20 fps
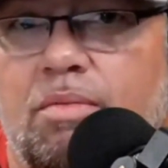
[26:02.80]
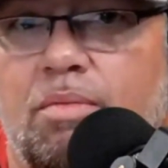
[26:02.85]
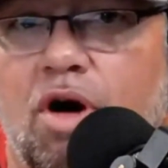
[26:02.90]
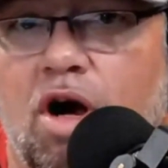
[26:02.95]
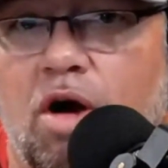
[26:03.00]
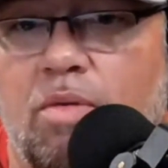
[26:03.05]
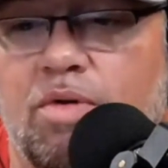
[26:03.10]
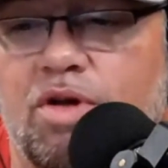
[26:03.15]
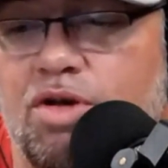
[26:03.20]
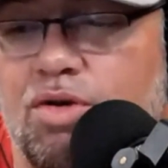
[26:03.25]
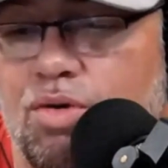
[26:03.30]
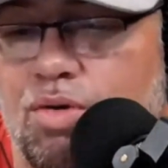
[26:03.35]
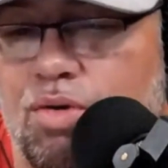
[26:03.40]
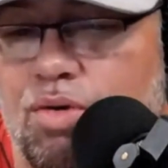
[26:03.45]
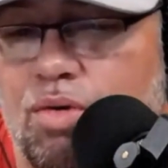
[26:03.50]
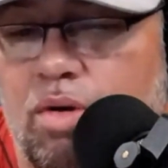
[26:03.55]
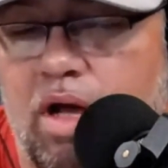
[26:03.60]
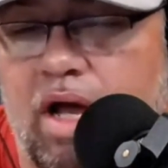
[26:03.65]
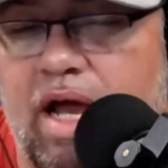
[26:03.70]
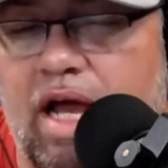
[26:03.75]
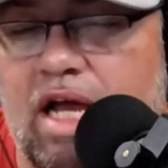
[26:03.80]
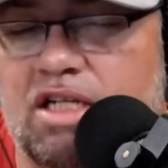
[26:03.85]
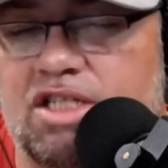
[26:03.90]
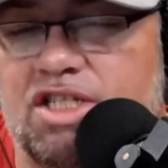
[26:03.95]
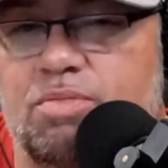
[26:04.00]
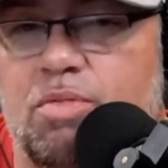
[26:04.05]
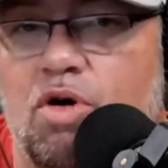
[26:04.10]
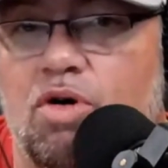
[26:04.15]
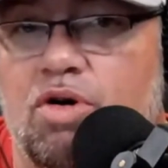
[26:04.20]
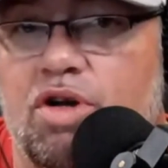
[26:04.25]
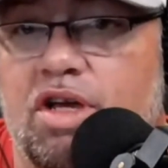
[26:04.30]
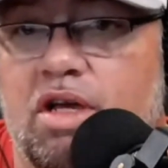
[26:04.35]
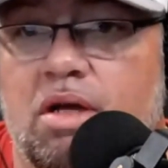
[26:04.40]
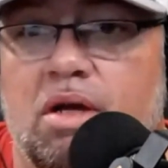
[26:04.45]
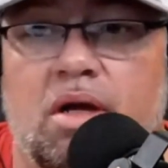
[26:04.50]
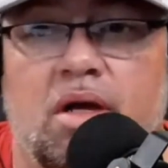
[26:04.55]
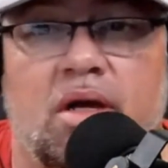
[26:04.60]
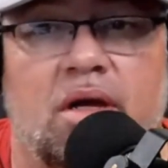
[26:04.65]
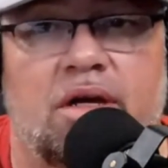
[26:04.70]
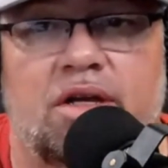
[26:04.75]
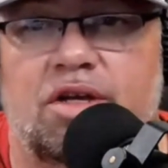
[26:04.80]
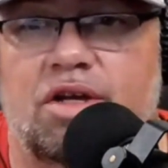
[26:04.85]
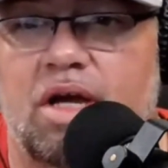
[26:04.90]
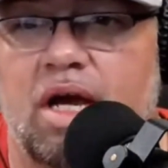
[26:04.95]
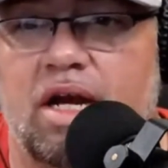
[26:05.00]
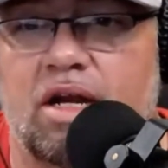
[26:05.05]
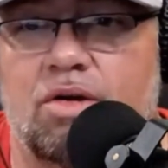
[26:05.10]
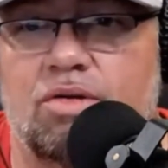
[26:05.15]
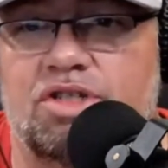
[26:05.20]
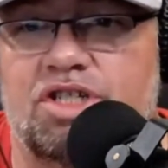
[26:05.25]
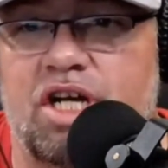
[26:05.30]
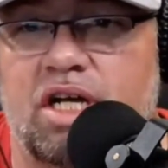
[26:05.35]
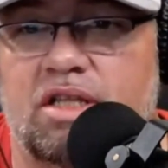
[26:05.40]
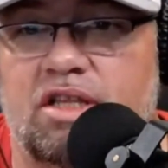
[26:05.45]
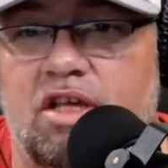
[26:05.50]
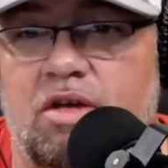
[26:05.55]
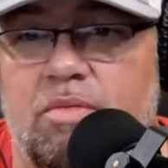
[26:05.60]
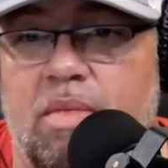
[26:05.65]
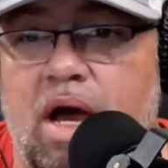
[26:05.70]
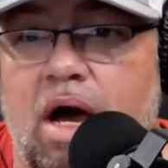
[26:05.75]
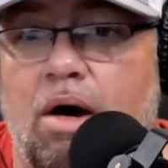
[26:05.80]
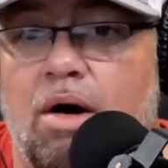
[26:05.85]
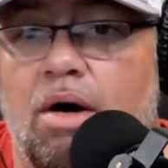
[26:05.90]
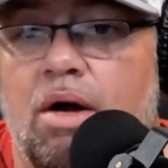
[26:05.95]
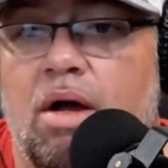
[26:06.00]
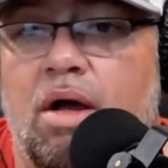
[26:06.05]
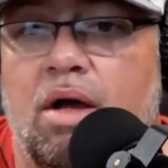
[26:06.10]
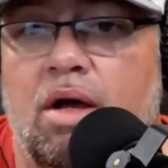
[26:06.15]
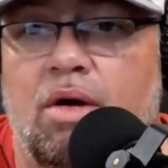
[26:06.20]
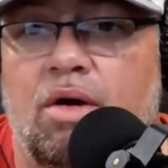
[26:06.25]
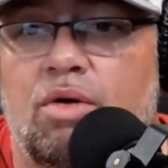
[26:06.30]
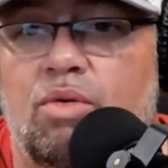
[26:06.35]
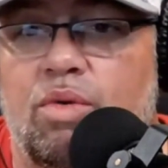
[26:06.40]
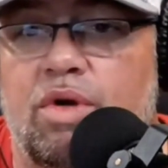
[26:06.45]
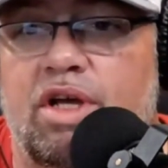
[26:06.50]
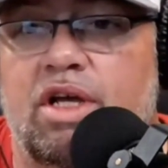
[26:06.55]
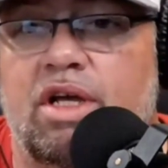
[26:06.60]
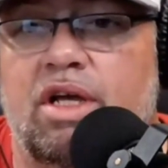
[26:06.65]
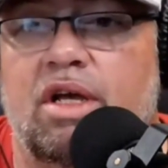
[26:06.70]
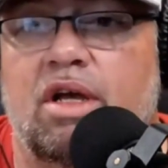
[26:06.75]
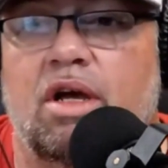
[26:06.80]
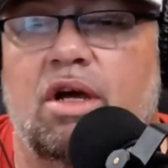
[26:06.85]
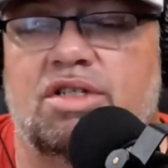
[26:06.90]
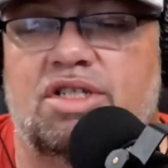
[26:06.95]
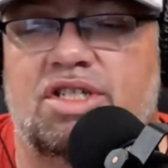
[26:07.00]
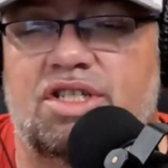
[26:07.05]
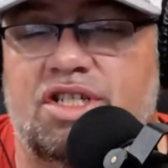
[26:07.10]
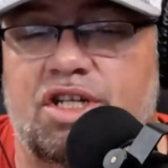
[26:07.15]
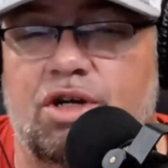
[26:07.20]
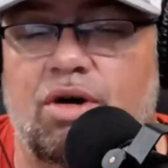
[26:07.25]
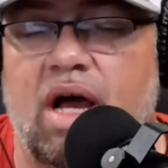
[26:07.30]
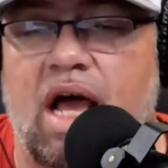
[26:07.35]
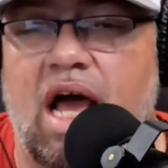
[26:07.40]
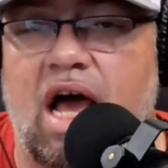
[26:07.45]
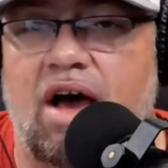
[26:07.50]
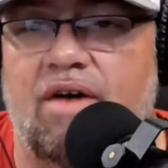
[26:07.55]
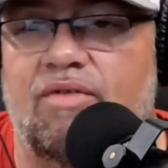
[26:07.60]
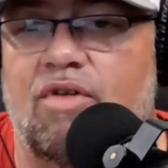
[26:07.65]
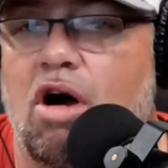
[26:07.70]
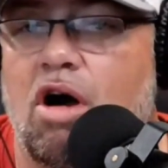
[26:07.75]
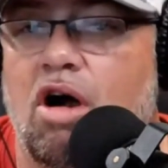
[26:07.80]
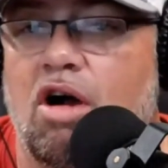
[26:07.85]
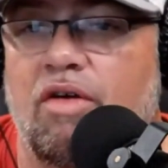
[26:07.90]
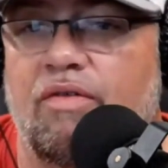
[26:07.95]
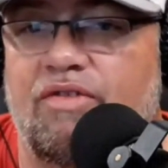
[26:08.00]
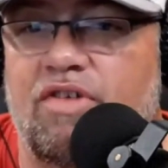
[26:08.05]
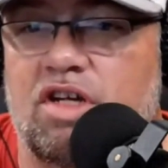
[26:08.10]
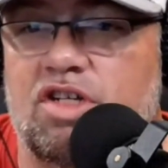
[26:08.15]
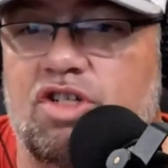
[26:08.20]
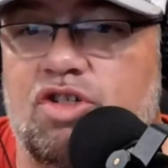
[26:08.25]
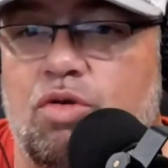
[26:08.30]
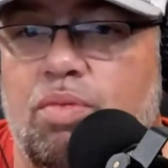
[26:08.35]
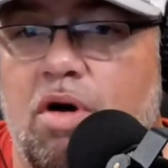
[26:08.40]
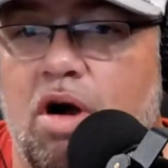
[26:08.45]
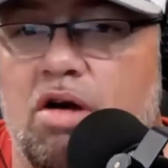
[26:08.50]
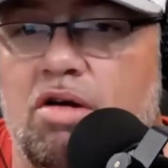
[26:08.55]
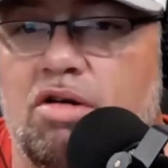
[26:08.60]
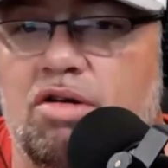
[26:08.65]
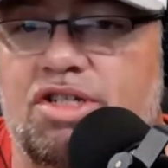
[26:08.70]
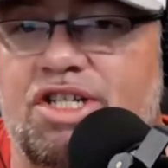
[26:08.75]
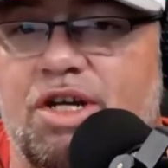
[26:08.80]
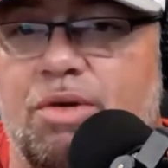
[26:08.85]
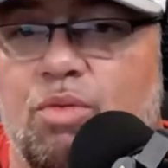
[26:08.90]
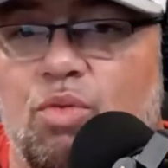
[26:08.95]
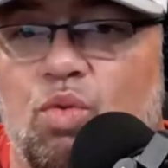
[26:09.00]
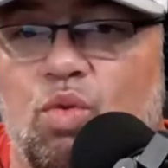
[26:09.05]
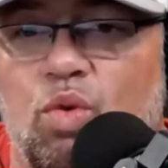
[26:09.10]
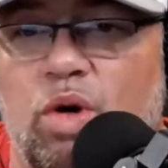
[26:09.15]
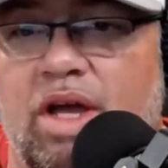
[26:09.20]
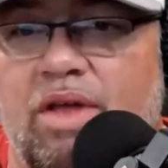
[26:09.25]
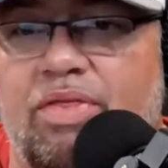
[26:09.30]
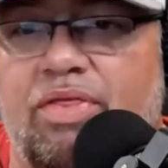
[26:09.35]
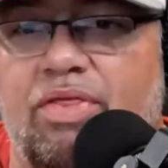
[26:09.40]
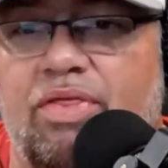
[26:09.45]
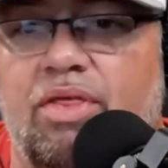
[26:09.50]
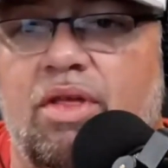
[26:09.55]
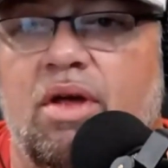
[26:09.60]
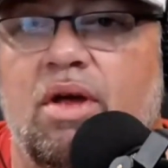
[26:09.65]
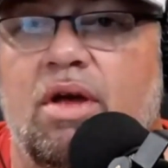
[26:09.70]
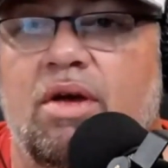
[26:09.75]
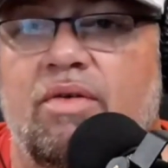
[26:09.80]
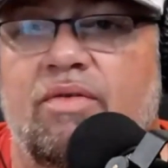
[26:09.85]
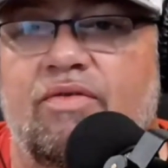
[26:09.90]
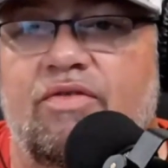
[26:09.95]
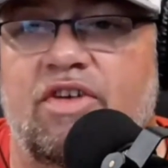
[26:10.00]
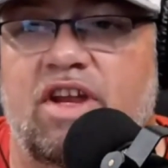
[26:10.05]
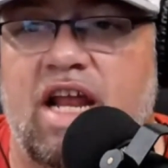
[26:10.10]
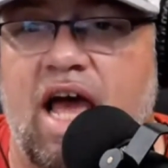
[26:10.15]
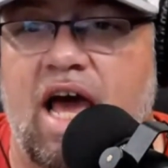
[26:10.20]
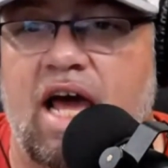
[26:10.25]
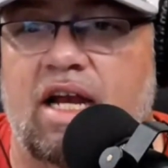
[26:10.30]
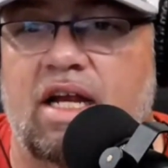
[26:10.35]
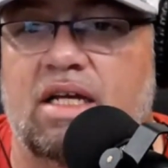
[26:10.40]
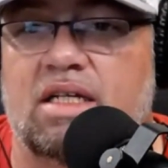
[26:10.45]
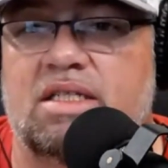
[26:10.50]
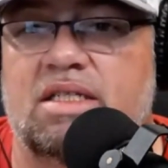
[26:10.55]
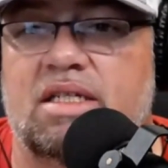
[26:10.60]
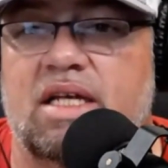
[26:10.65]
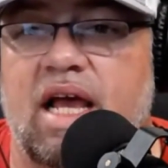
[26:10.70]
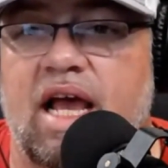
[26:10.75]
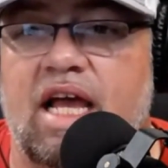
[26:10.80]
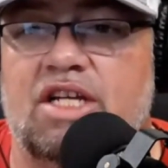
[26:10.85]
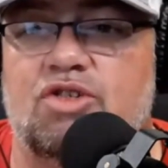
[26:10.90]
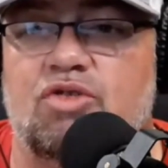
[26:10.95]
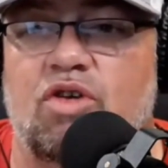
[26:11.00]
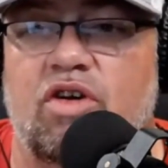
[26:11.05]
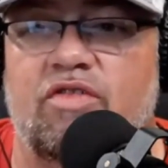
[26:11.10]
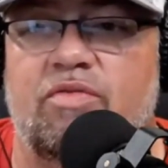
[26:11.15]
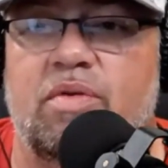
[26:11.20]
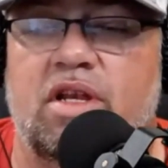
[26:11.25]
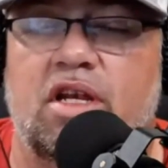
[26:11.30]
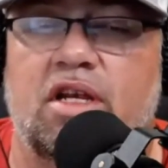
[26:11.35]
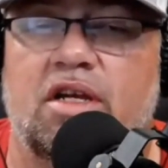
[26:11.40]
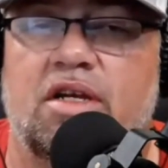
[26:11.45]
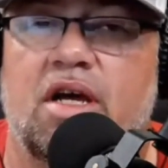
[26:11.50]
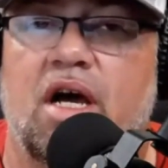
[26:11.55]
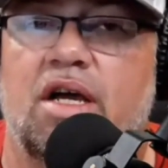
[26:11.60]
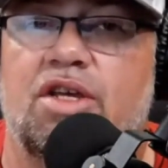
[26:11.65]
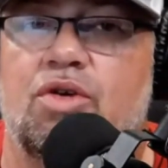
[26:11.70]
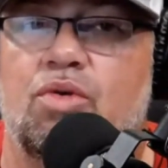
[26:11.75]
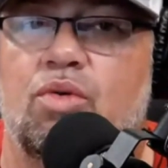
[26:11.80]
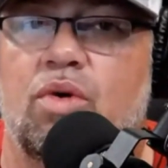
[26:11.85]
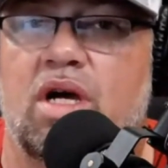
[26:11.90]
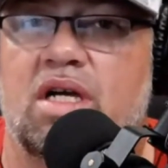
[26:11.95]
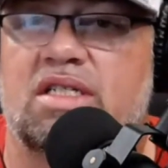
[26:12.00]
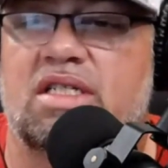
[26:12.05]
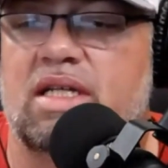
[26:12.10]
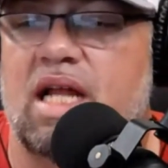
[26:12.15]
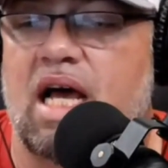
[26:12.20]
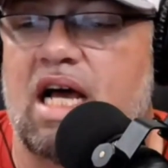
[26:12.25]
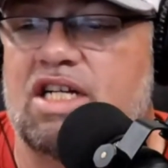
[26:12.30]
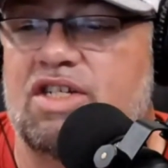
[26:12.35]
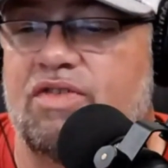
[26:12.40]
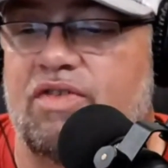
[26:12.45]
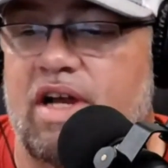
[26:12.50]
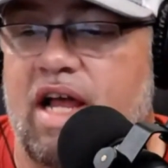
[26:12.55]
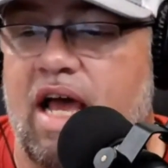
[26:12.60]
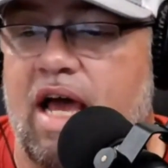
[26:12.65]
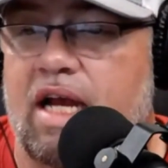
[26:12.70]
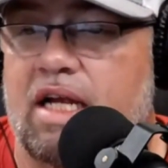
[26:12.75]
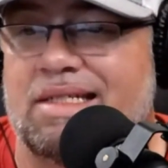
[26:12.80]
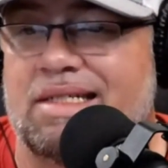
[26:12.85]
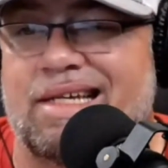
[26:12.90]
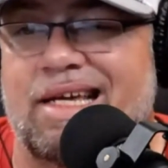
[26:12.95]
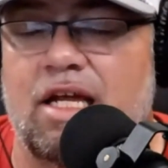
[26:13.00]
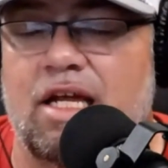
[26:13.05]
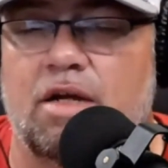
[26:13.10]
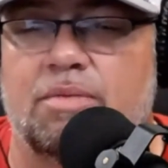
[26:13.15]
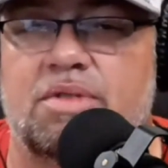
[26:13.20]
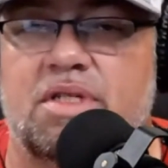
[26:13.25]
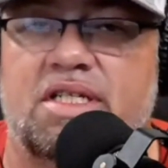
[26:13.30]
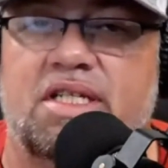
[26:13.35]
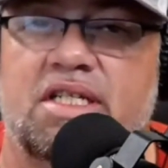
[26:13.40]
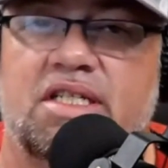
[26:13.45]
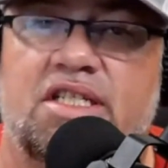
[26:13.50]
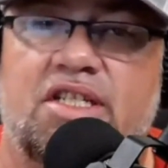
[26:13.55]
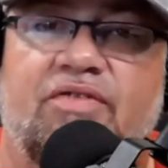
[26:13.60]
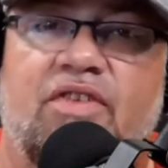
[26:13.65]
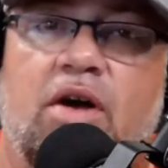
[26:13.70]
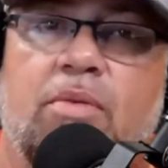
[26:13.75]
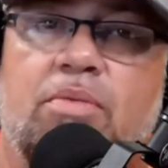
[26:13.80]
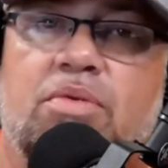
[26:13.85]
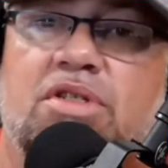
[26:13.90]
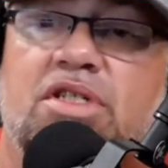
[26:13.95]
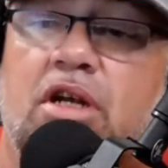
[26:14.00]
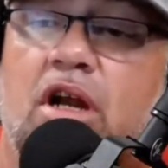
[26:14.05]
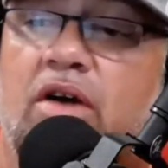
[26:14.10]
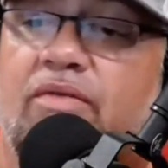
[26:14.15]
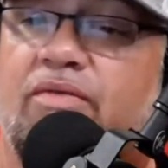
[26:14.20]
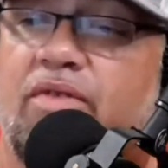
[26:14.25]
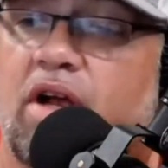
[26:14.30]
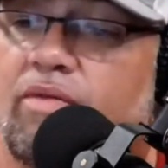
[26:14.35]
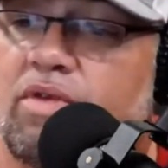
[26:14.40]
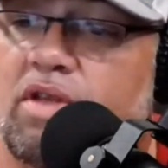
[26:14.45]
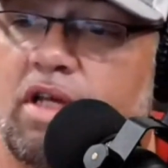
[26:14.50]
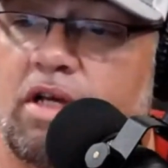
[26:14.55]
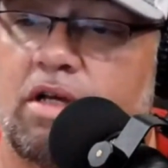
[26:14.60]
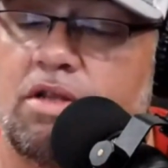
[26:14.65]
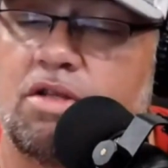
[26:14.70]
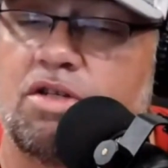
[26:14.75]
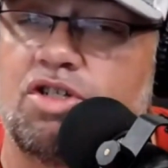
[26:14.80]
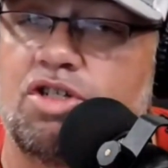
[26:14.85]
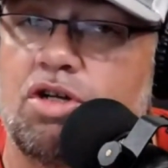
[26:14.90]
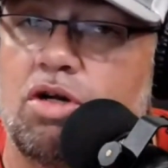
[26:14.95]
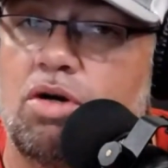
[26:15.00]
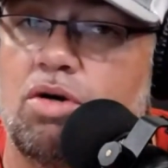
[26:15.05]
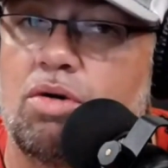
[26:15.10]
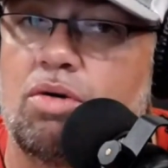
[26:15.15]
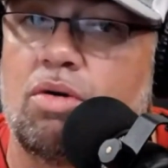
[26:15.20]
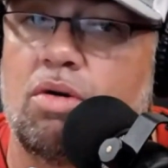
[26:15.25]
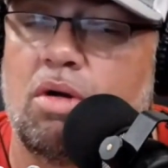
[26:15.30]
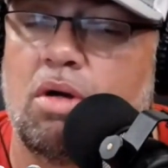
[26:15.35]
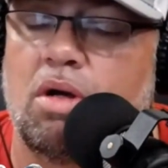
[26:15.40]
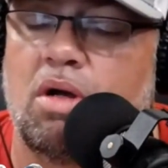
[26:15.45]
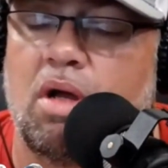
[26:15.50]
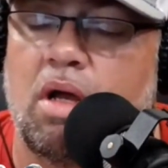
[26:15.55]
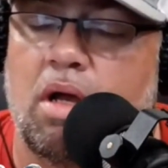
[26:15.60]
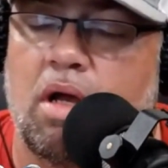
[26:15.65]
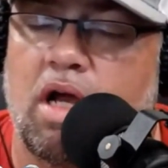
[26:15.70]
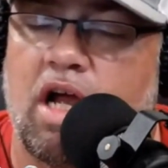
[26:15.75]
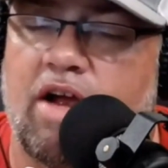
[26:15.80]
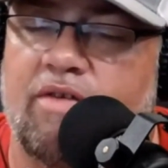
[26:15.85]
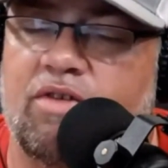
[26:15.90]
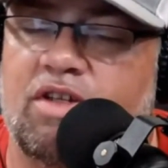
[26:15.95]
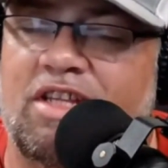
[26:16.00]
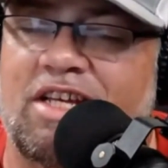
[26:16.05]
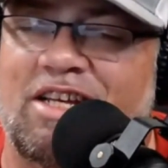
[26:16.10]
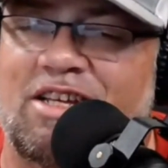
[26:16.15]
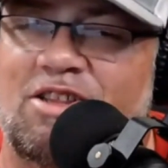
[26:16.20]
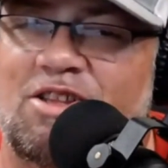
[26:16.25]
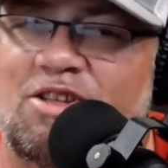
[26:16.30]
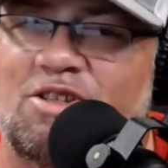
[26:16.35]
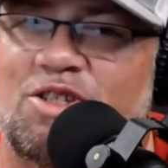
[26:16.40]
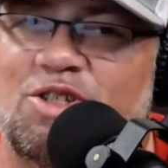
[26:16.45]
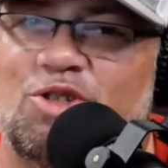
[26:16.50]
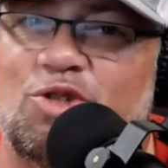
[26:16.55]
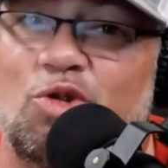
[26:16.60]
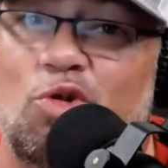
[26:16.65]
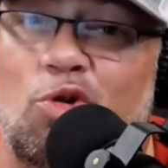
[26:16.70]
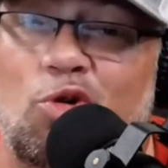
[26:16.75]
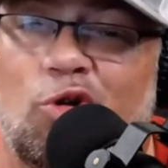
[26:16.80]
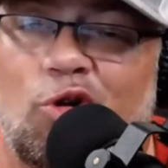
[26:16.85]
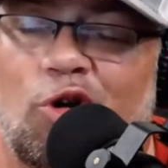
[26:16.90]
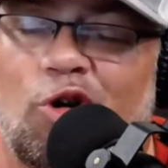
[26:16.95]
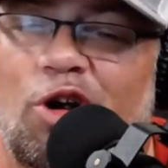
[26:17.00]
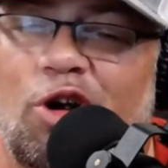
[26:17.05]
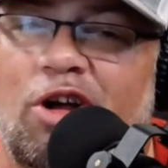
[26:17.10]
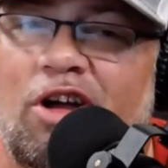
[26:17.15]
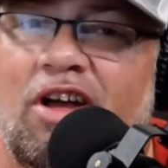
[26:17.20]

barbecue and smoking. You got to go check them out. We still have our official partnership with Fanatics, hofmedia.us slash fanatics. Get up to 65% off everything in the show, everything in the store,